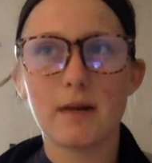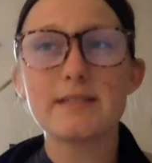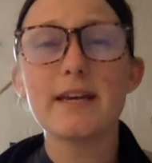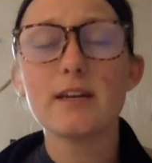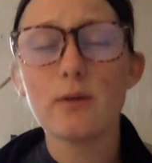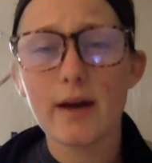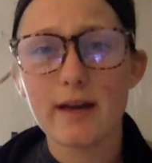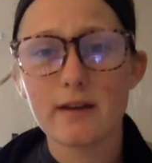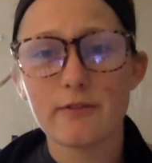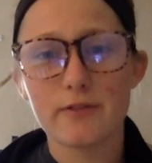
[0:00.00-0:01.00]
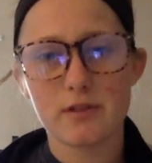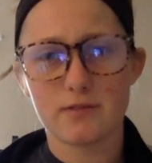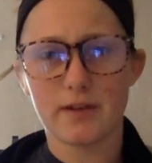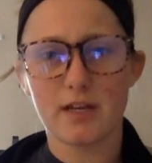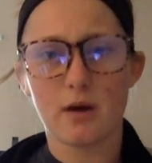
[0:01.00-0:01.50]
takeaway for this
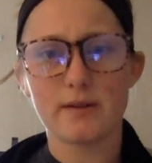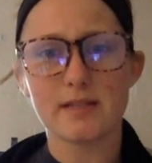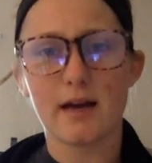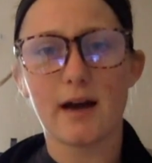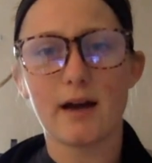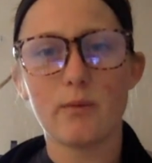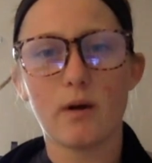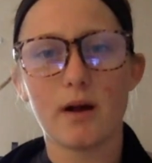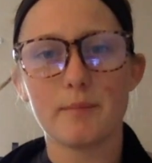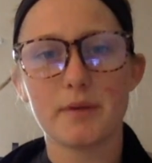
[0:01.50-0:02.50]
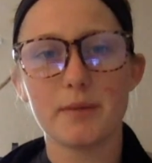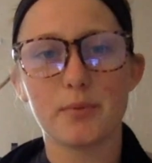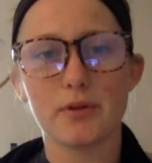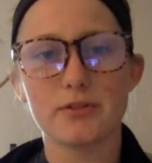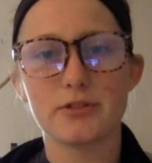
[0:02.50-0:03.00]
video is that I want
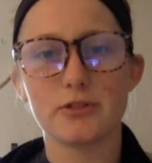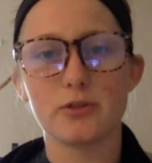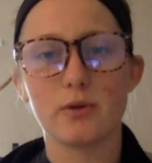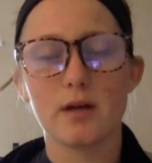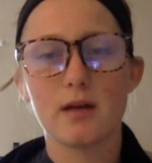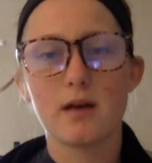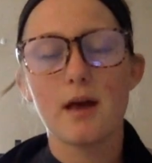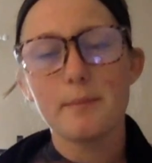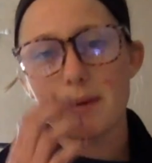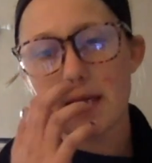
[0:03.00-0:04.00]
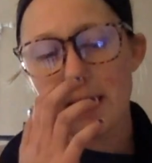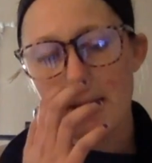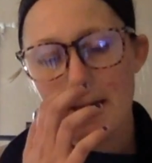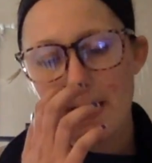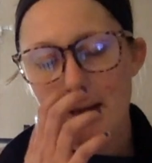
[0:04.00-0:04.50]
people to
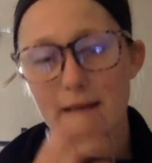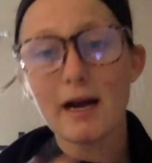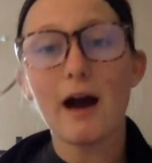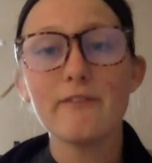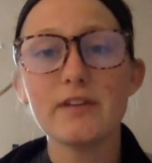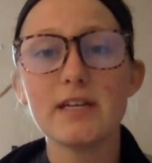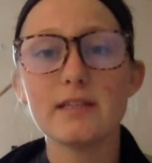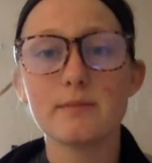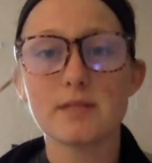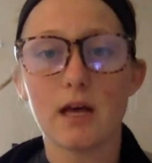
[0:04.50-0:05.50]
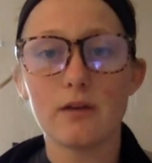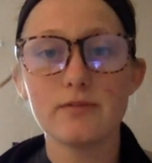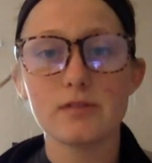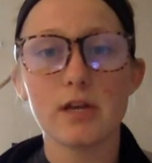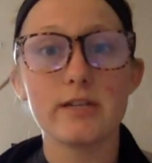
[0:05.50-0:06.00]
be confident in
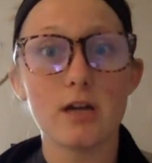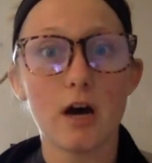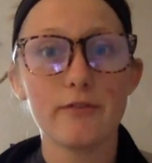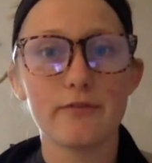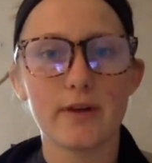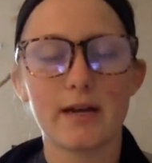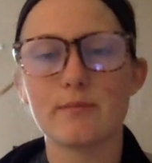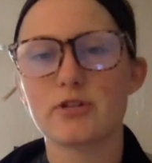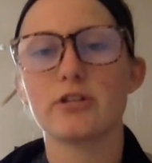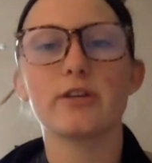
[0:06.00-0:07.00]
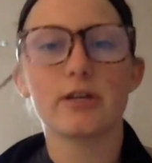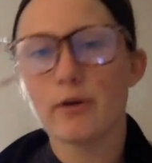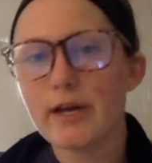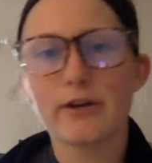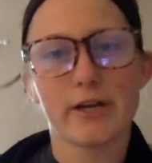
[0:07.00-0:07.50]
themselves enough. And I'm sure you're like,
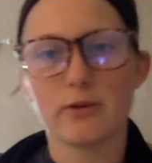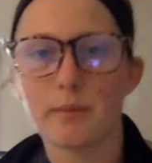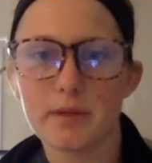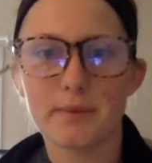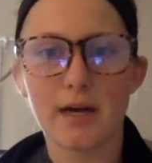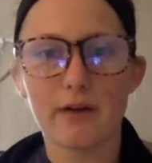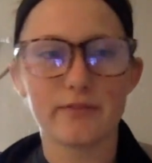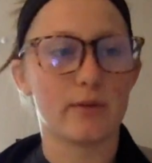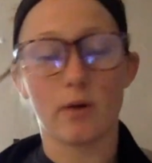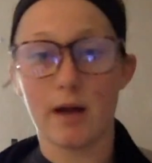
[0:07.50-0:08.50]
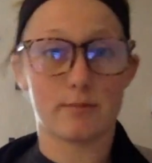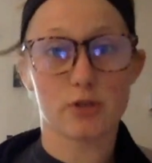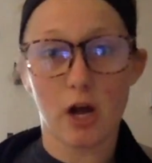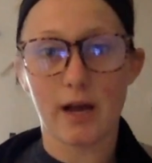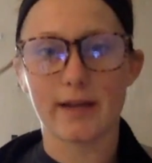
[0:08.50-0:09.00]
okay, great. You want me to be confident? Well, I'm
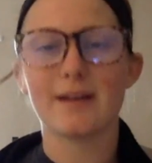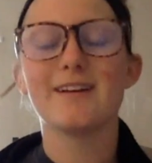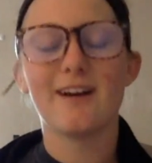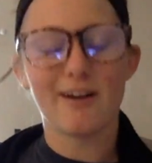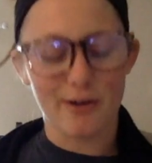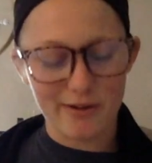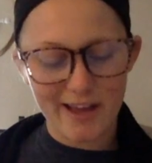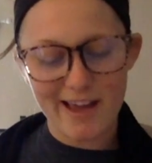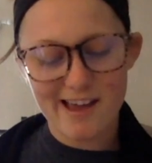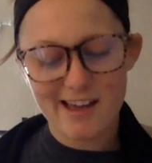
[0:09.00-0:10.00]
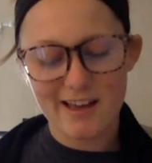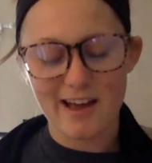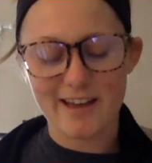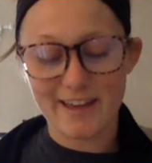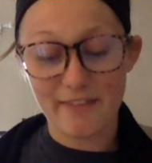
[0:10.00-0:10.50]
trying. Okay,
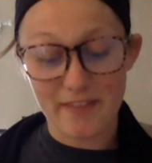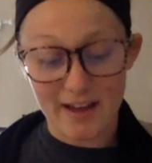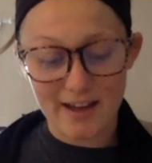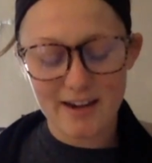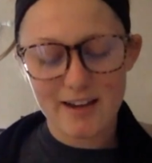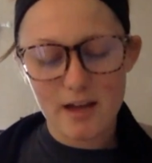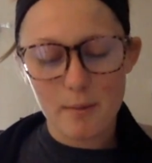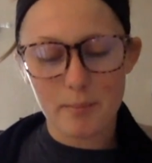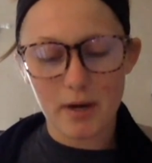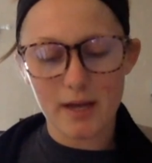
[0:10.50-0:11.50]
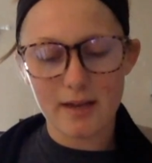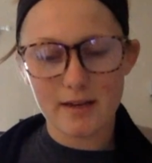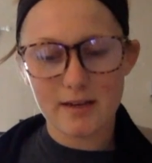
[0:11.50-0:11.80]
I get that. But